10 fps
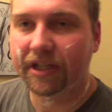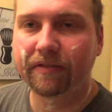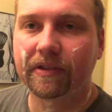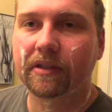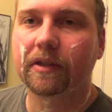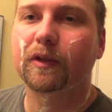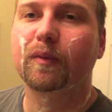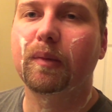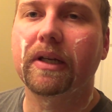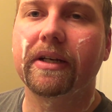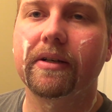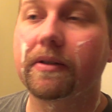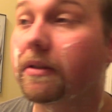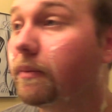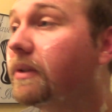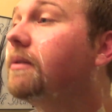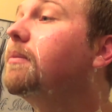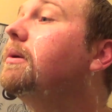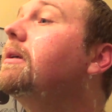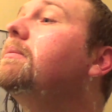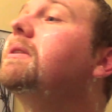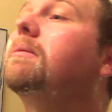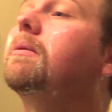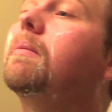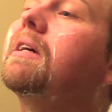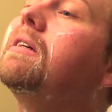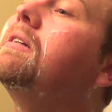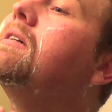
shaving display or something. to Put up some of my